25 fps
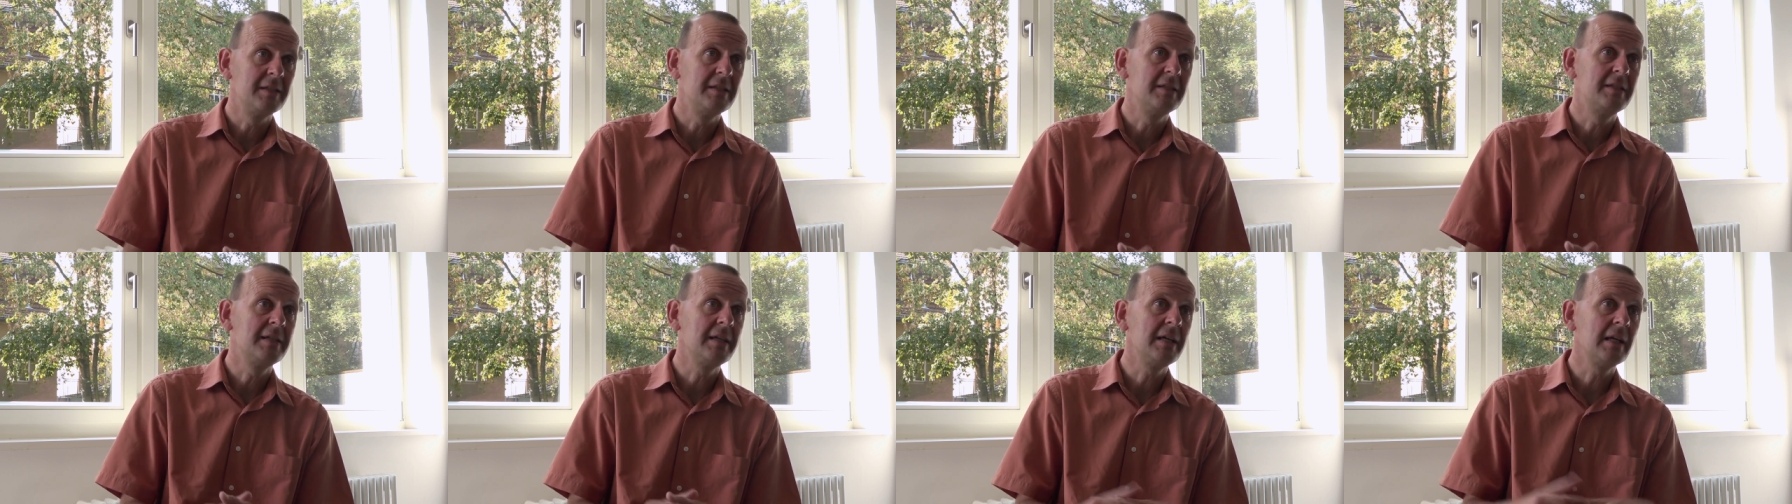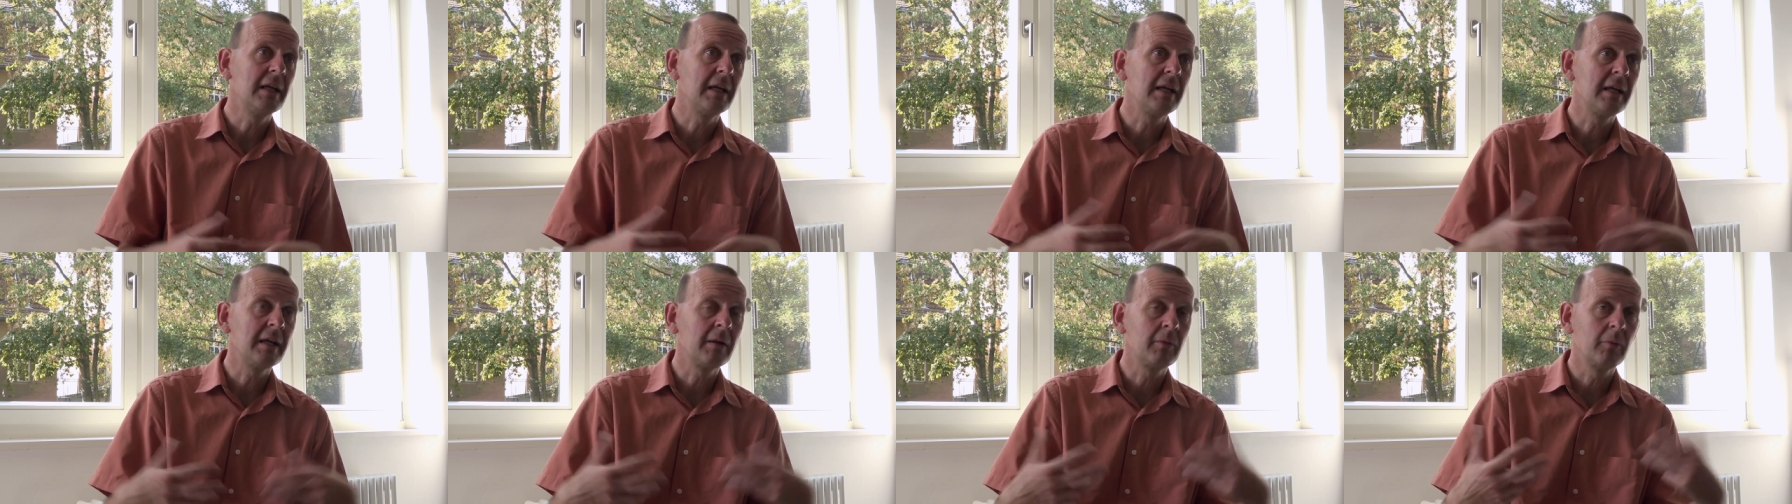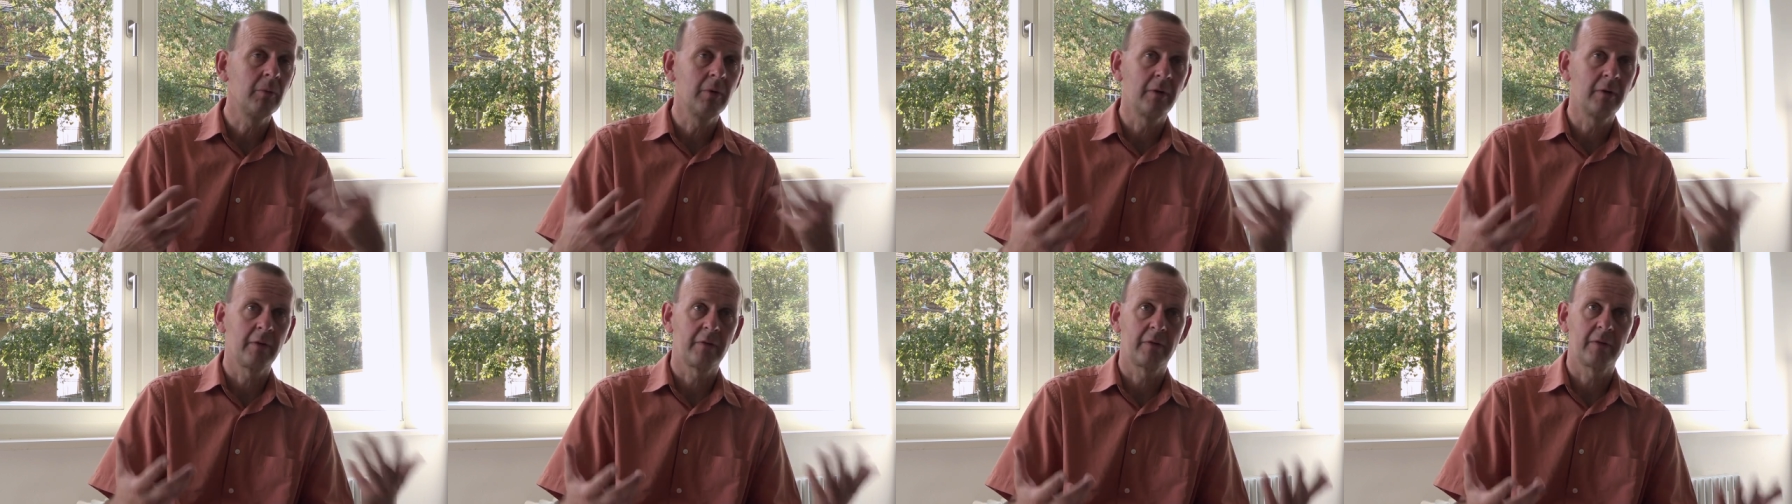
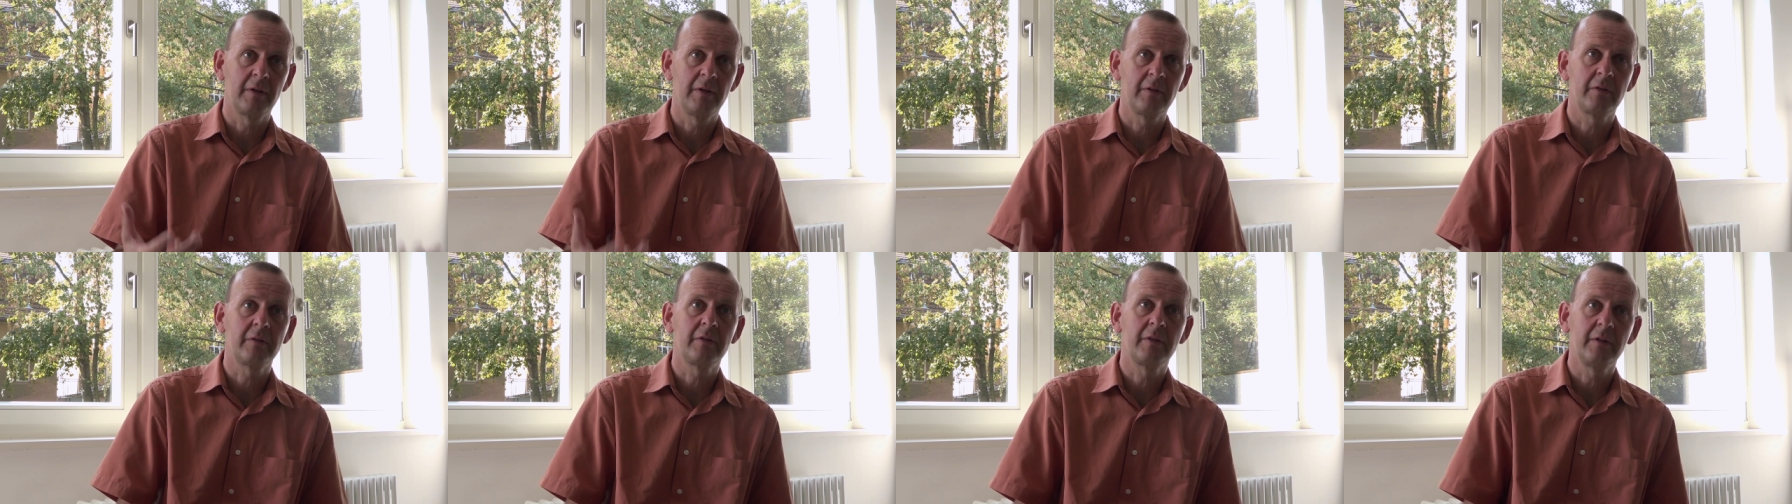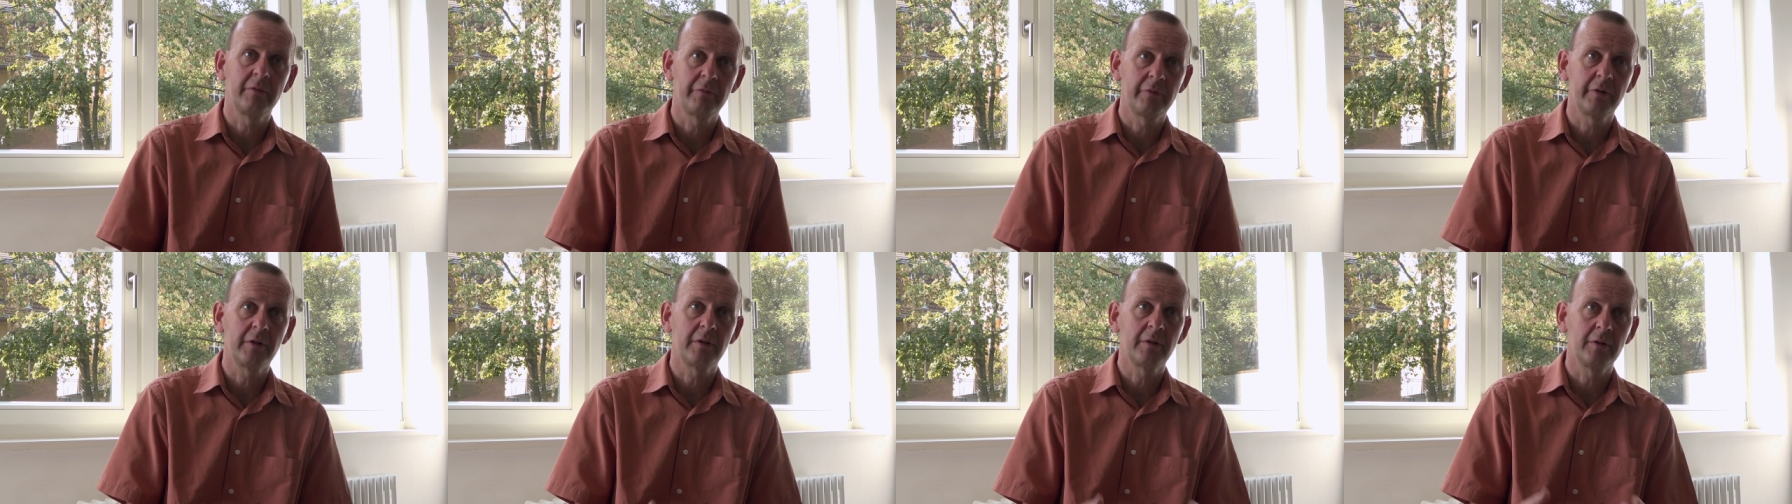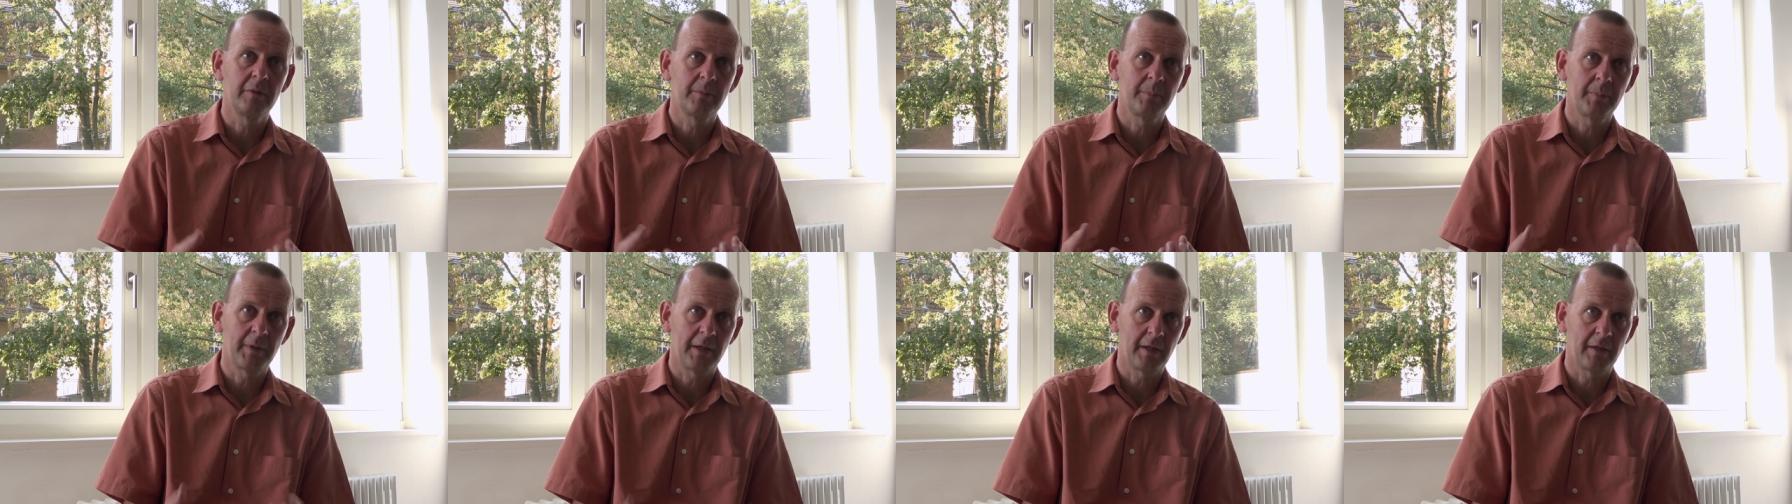dealing with this
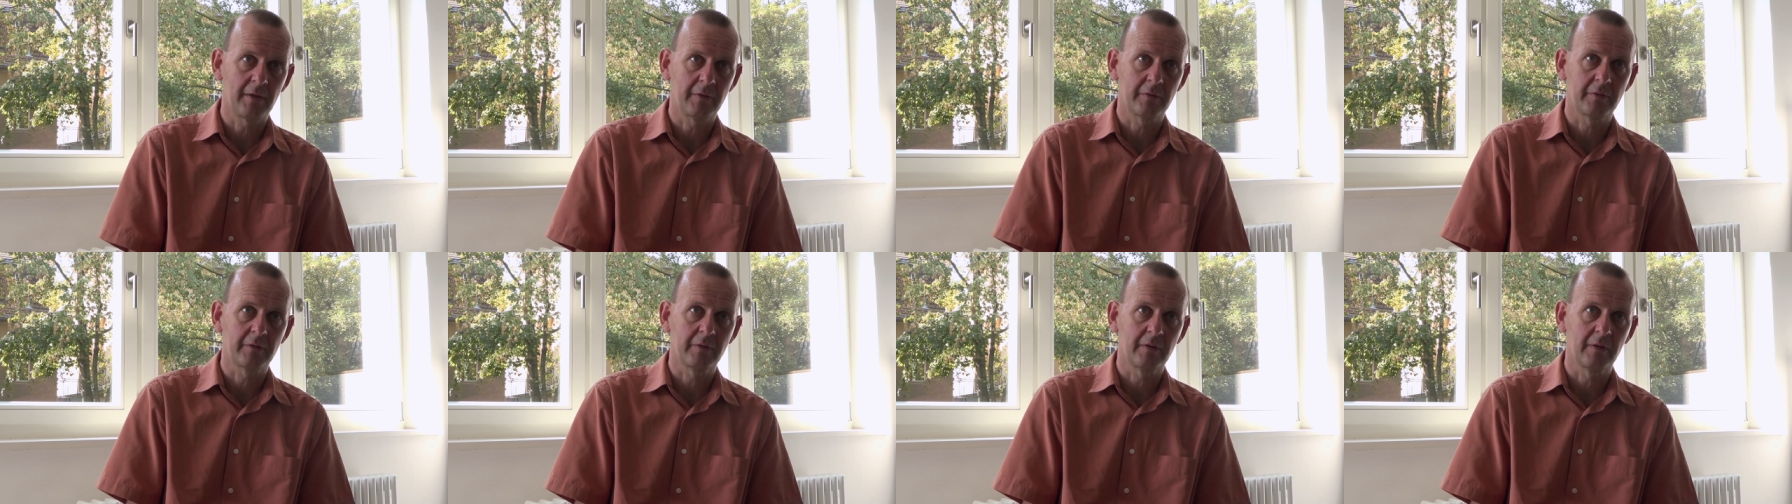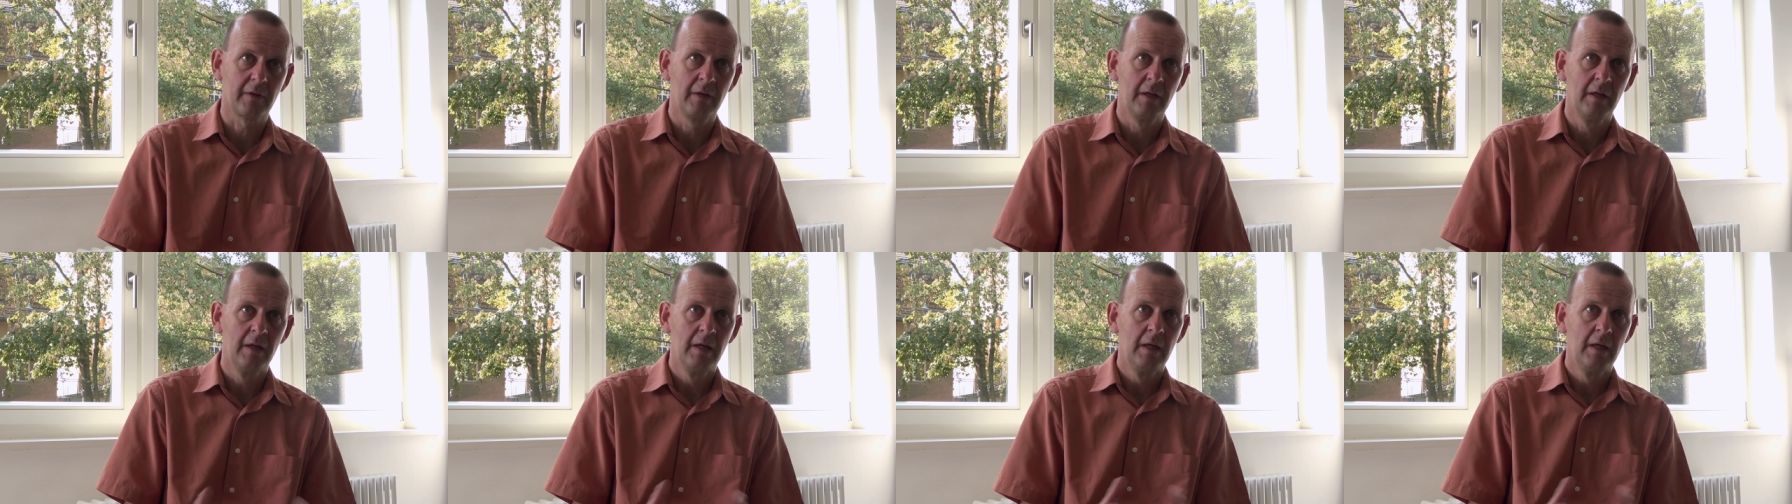difficult past.